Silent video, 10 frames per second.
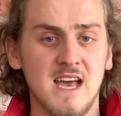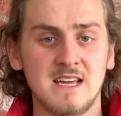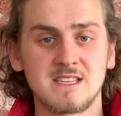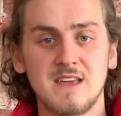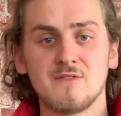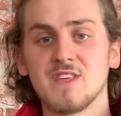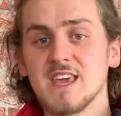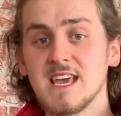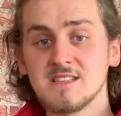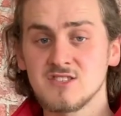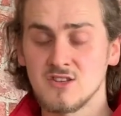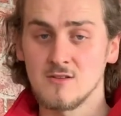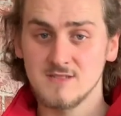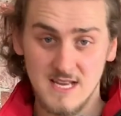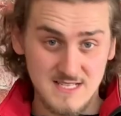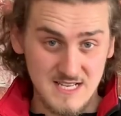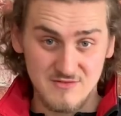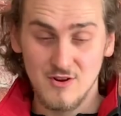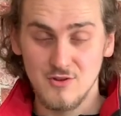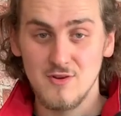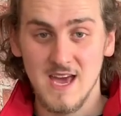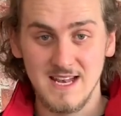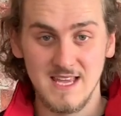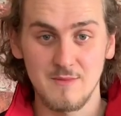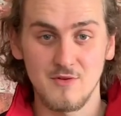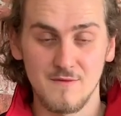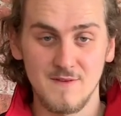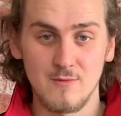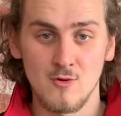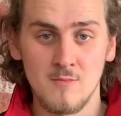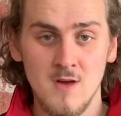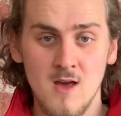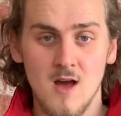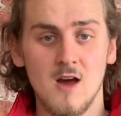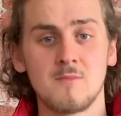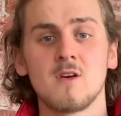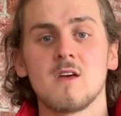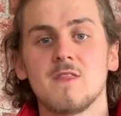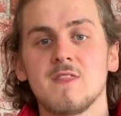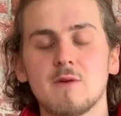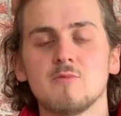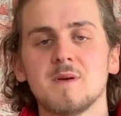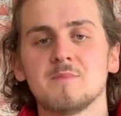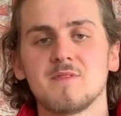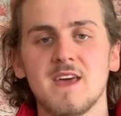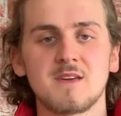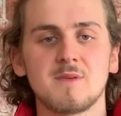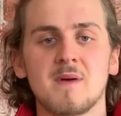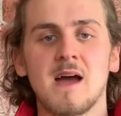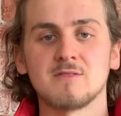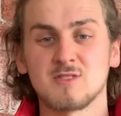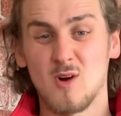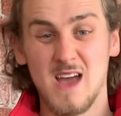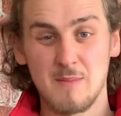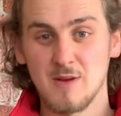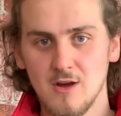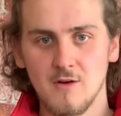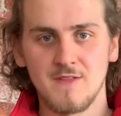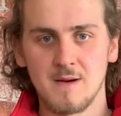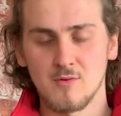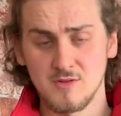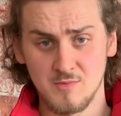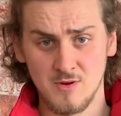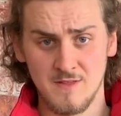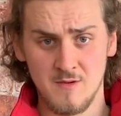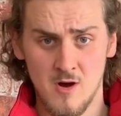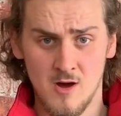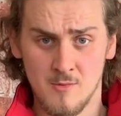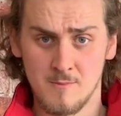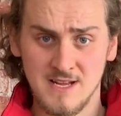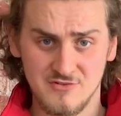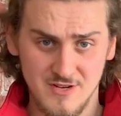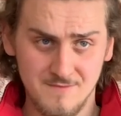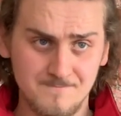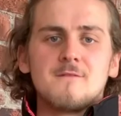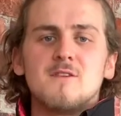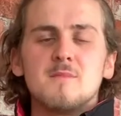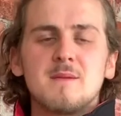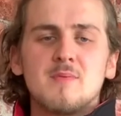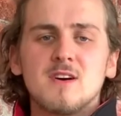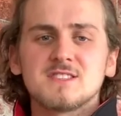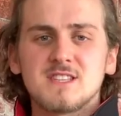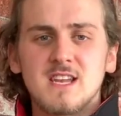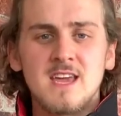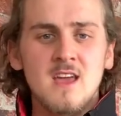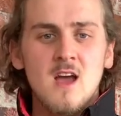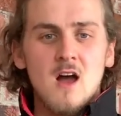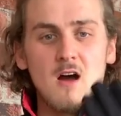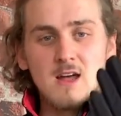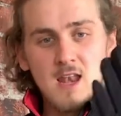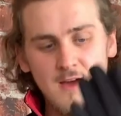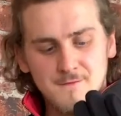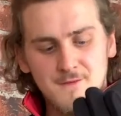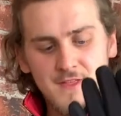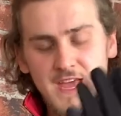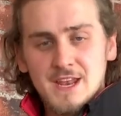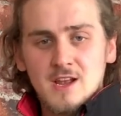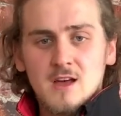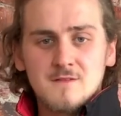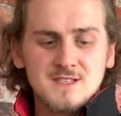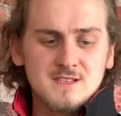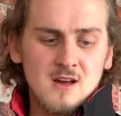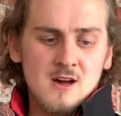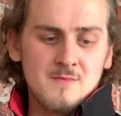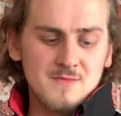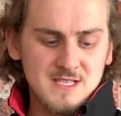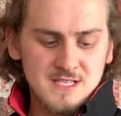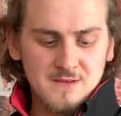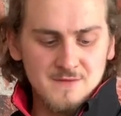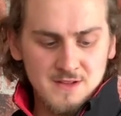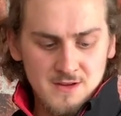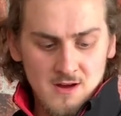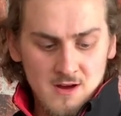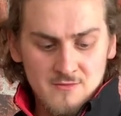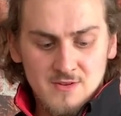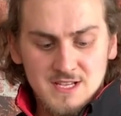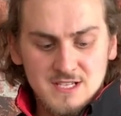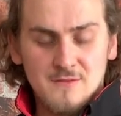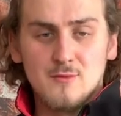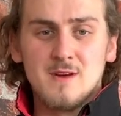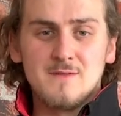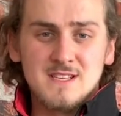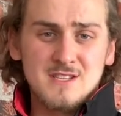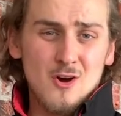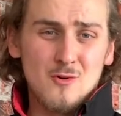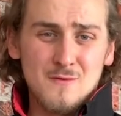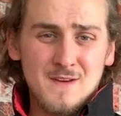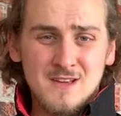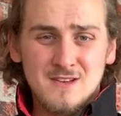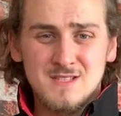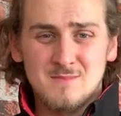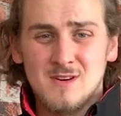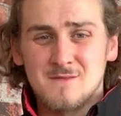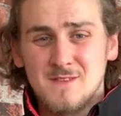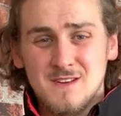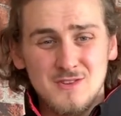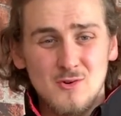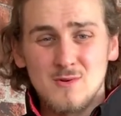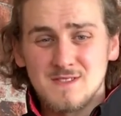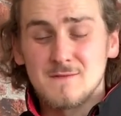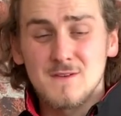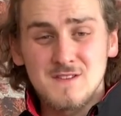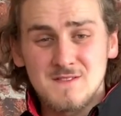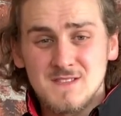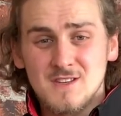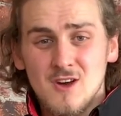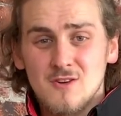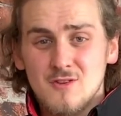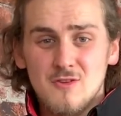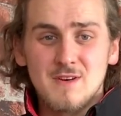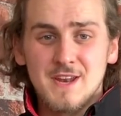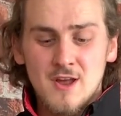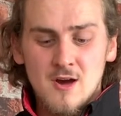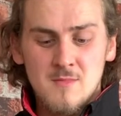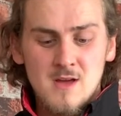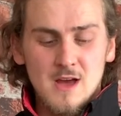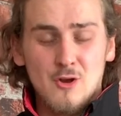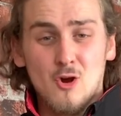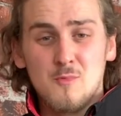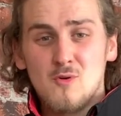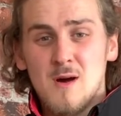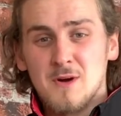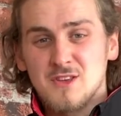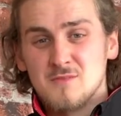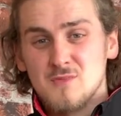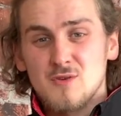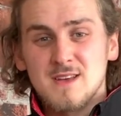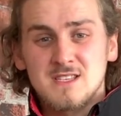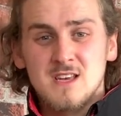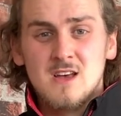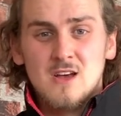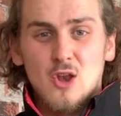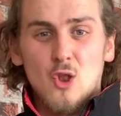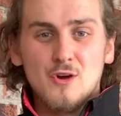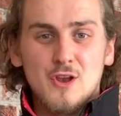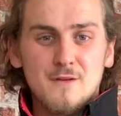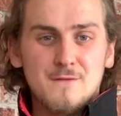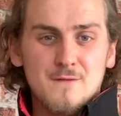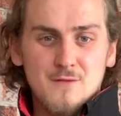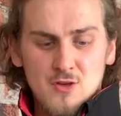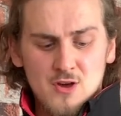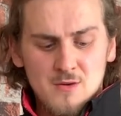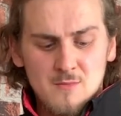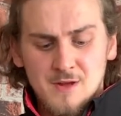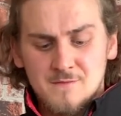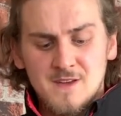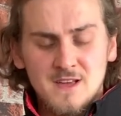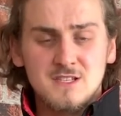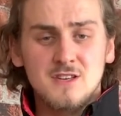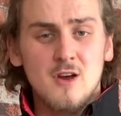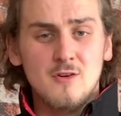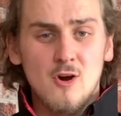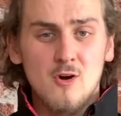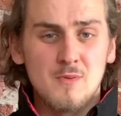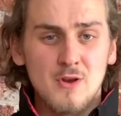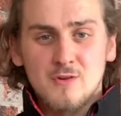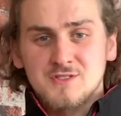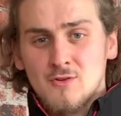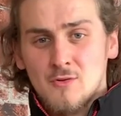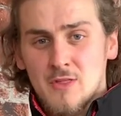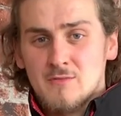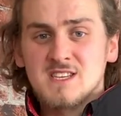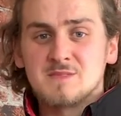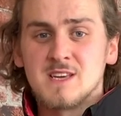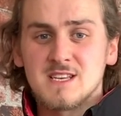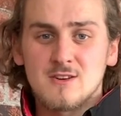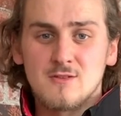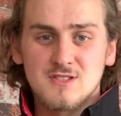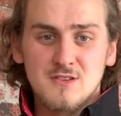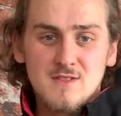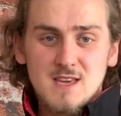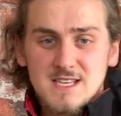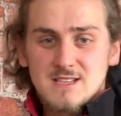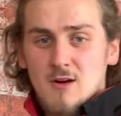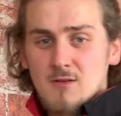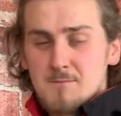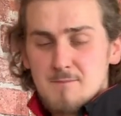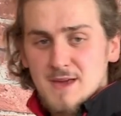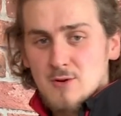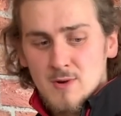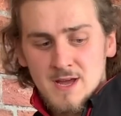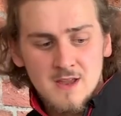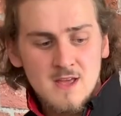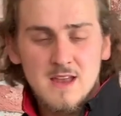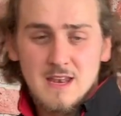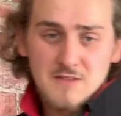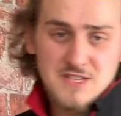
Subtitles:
and even the insoles. Yes, that's right, you can keep your feet warm. They can be powered quite happily off that portable lithium-ion battery. For me personally, I love the inner gloves. This is something that I really suffer with, is cold fingers. My fingers are always the first things to go really numb and horrible, and my commute is long enough that my fingers can go cold, but not so long that the rest of me gets cold, so these are a big win. Now the